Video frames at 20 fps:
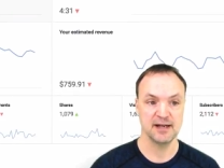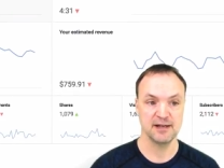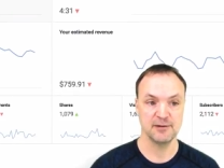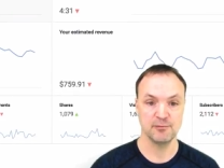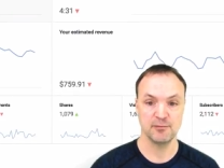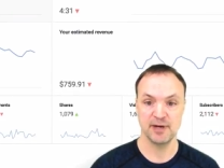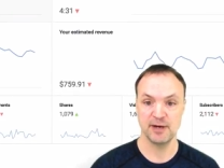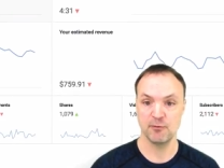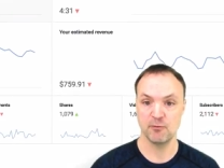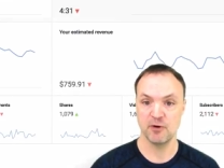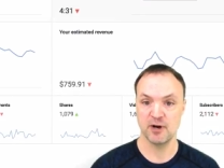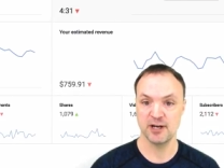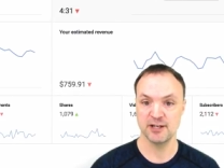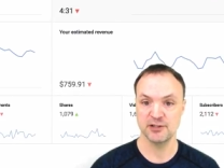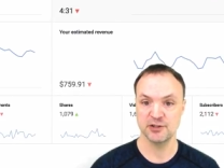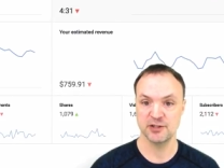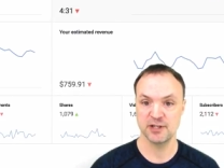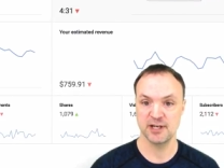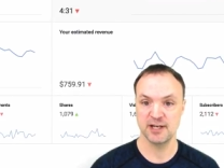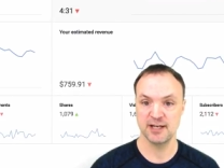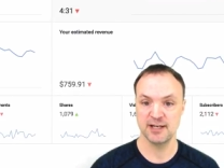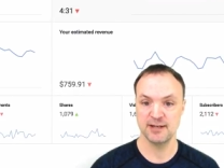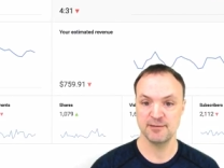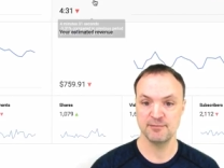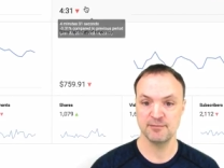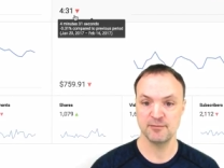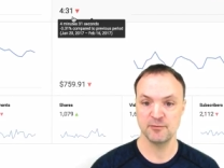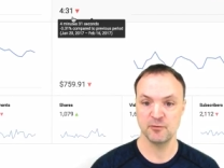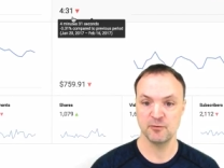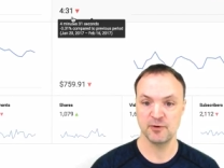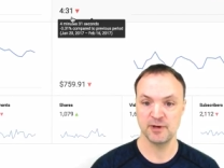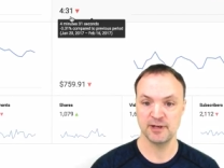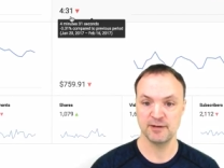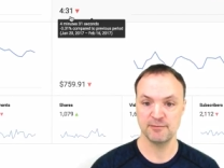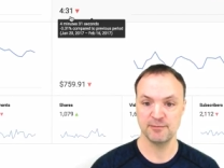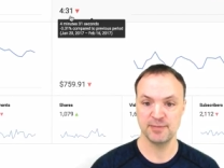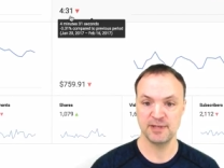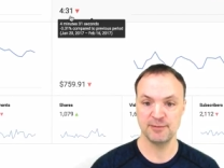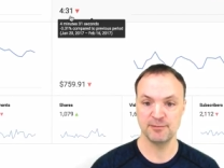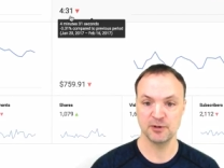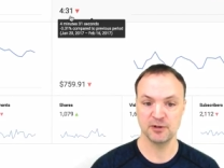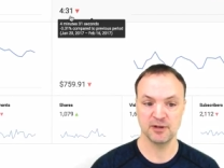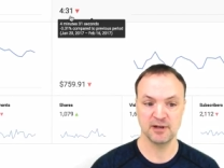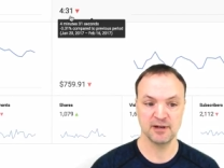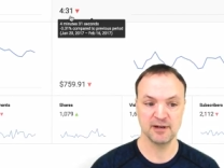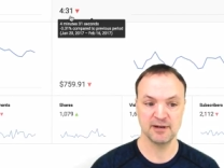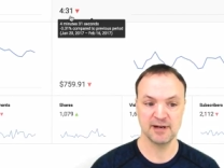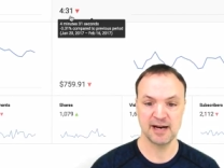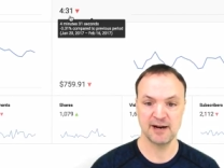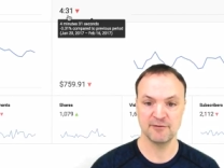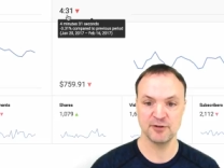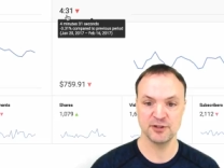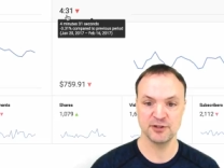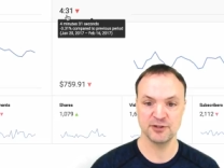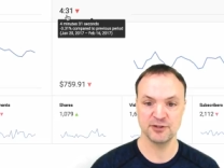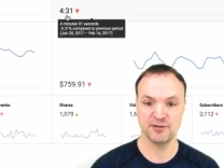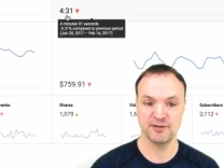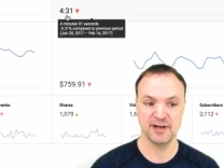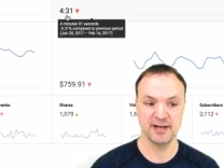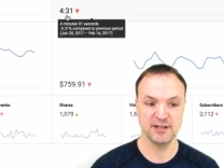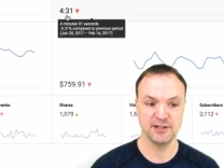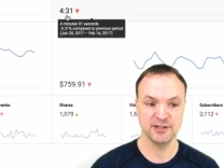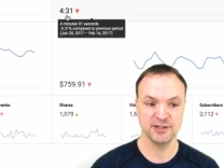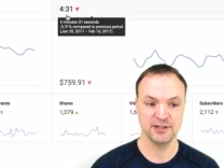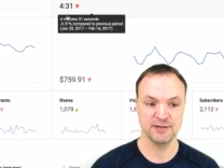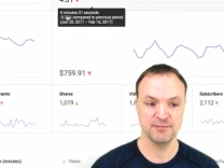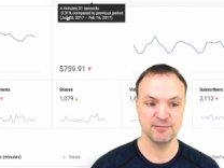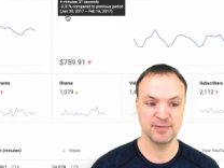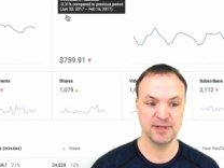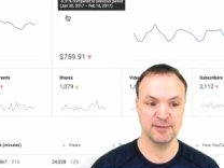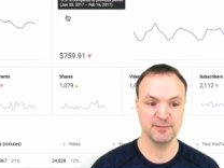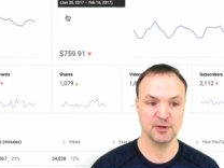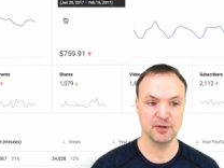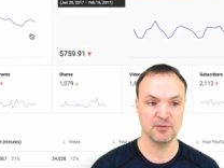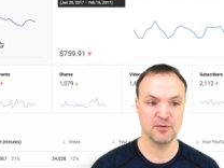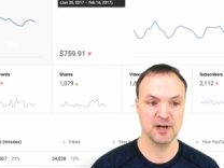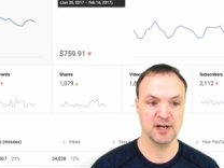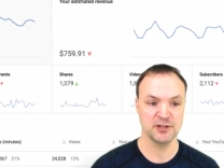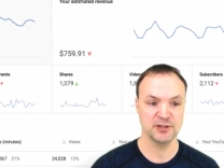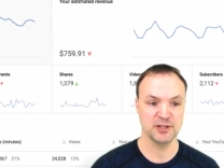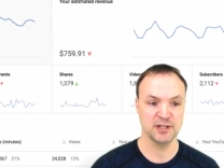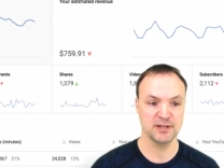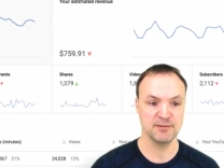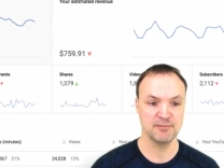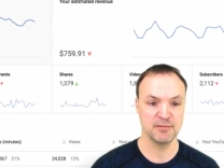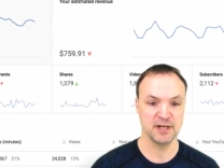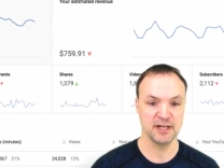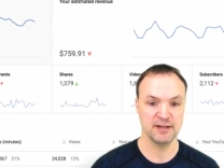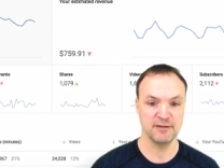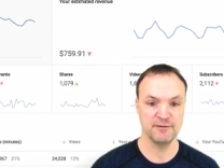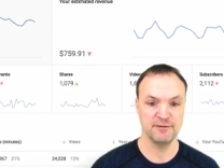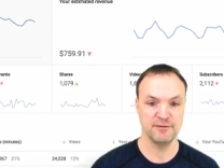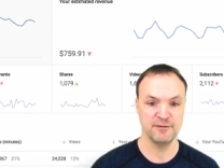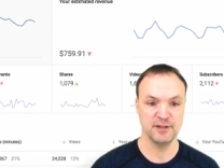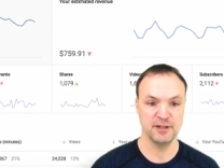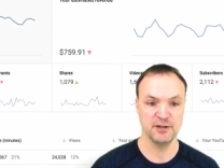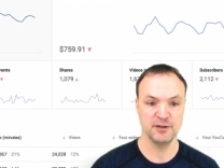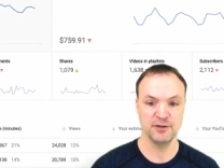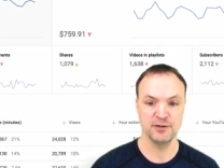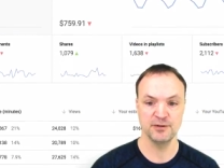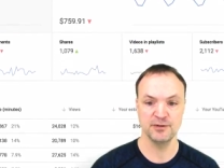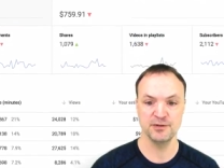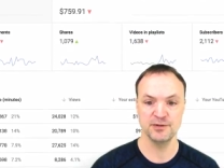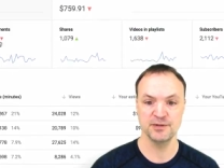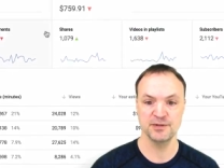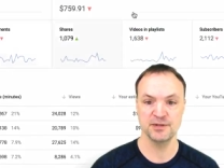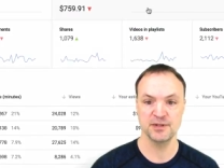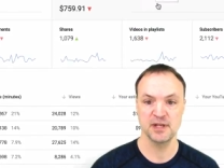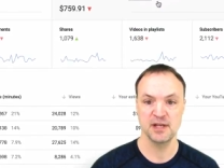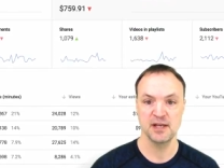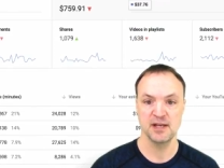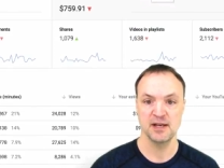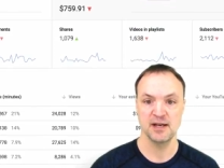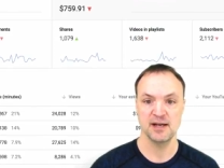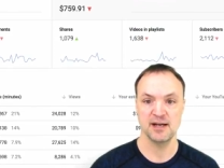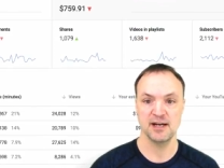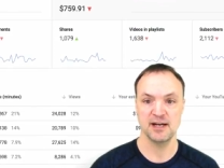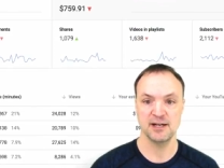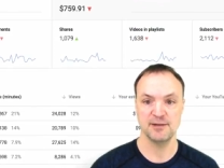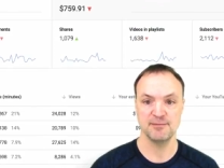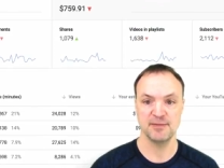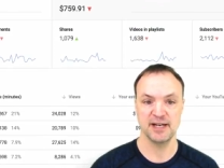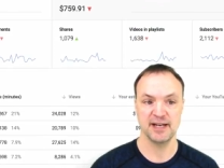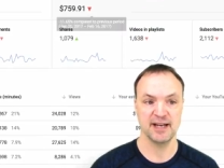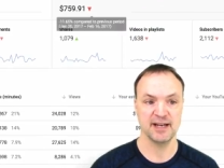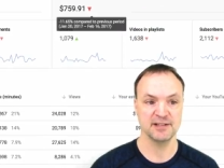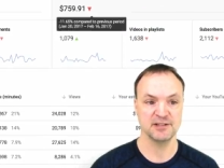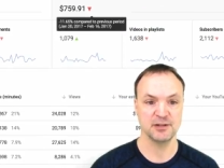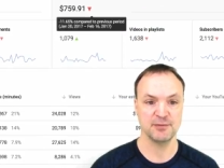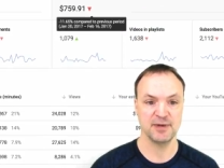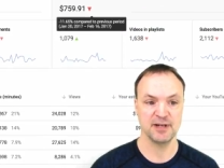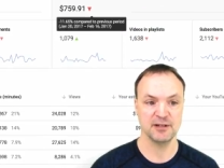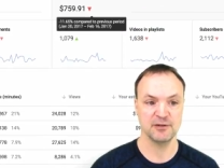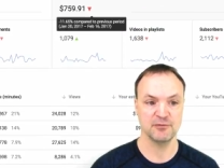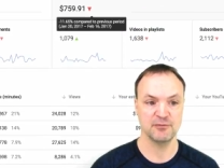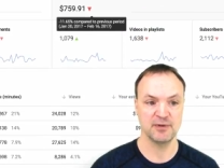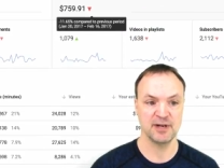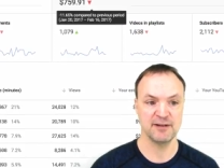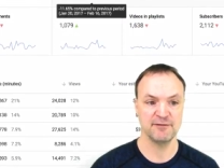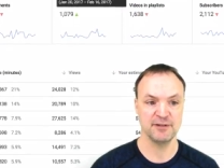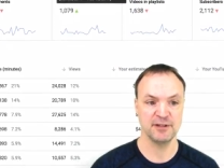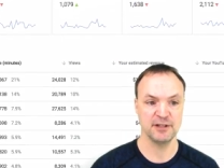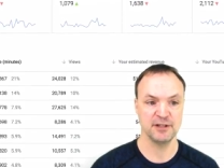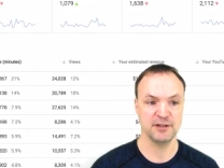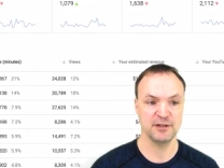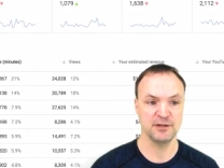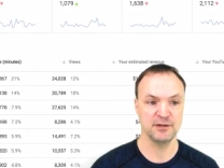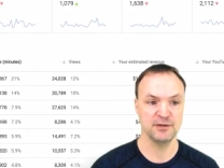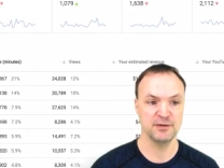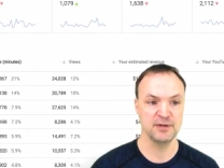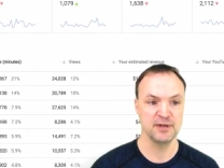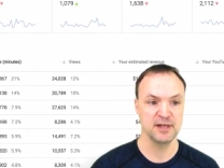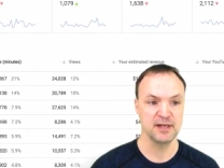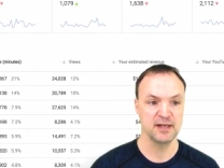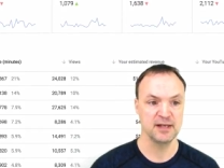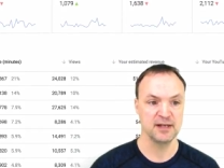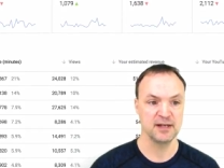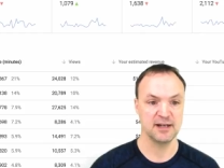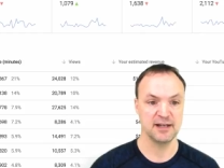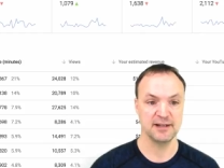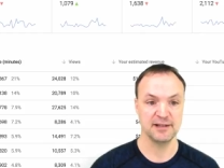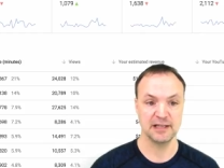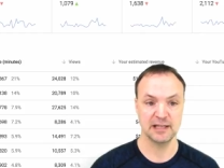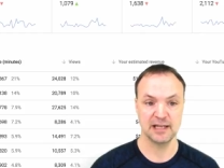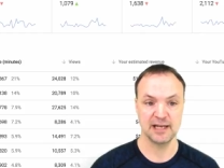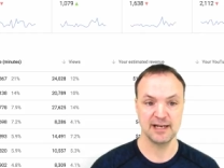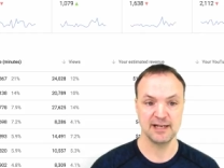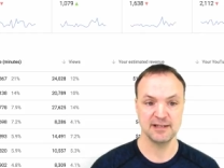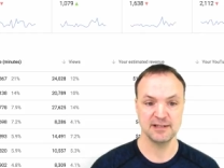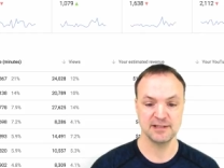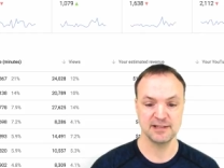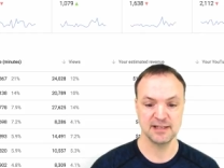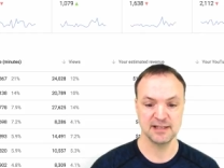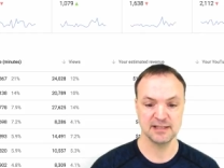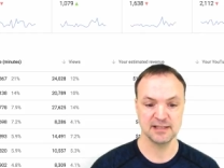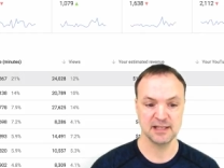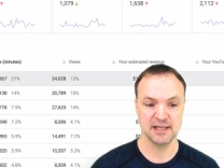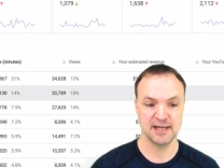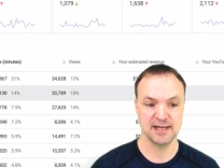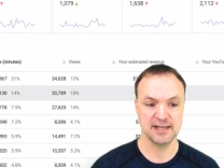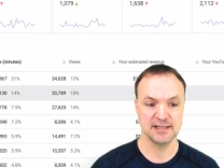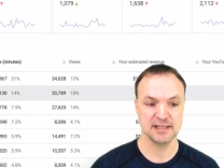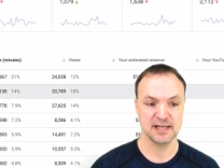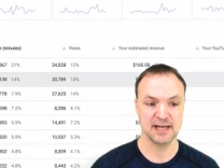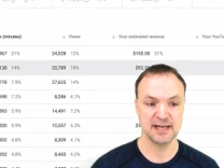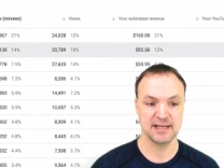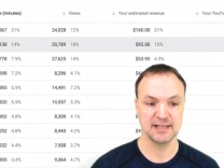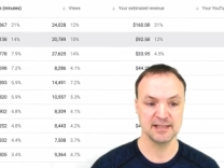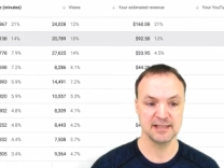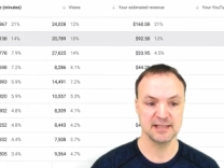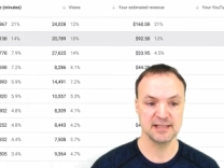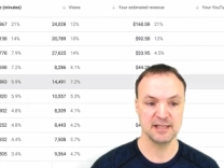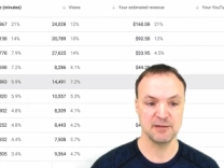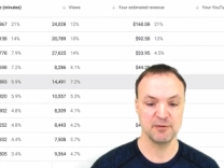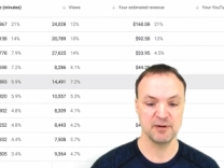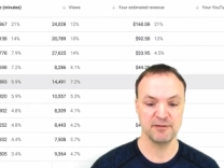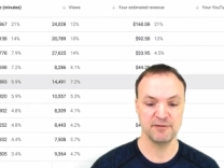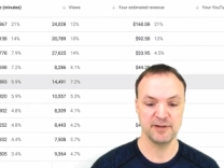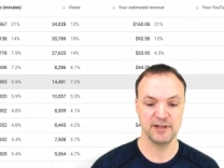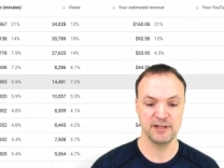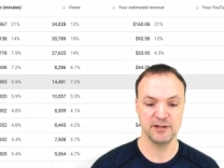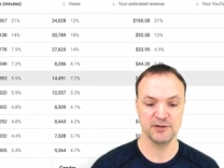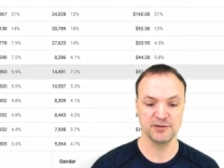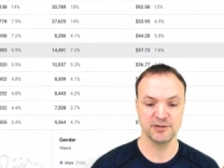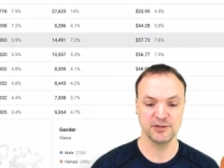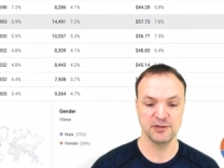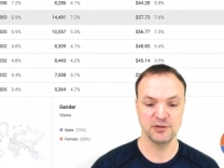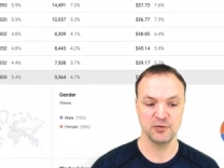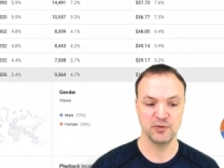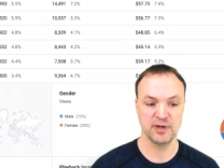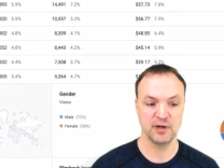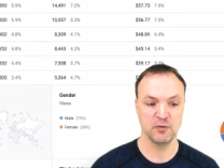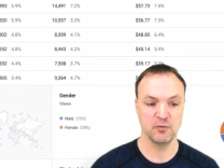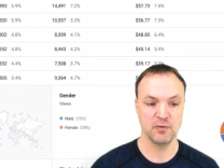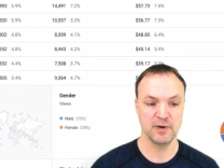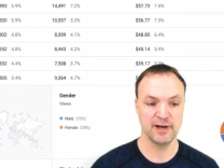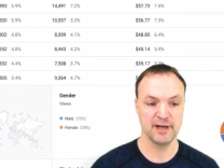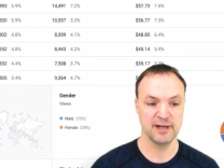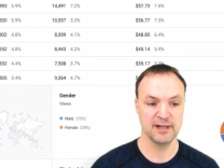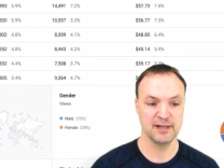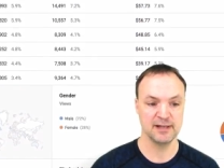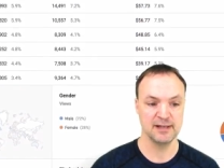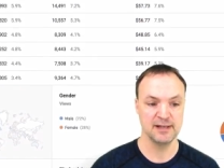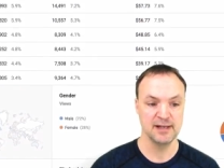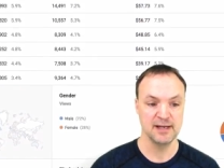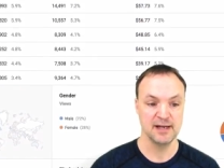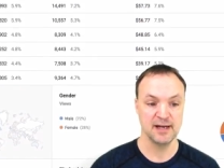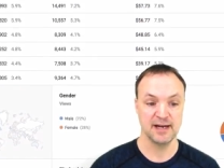my watch time, what people are, average duration people are watching, my views, my estimated revenue, likes, dislikes. I can see what videos are doing well.